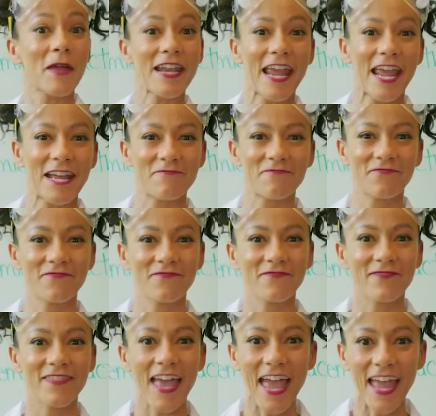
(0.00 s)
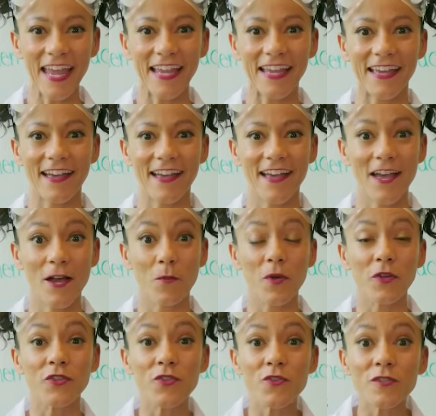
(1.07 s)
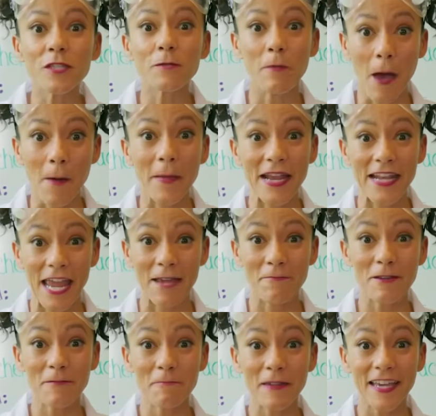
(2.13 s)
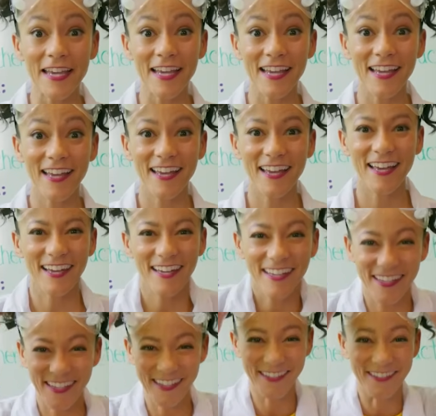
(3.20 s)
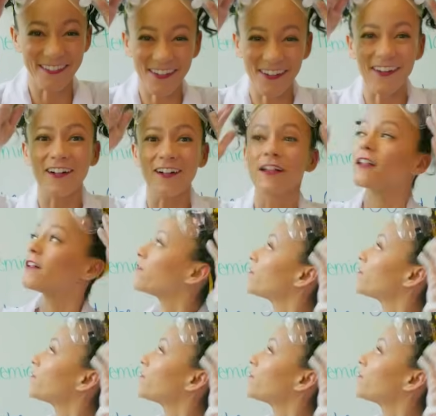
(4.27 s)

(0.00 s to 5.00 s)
my name. Hey, will you spell my name with me? Cool.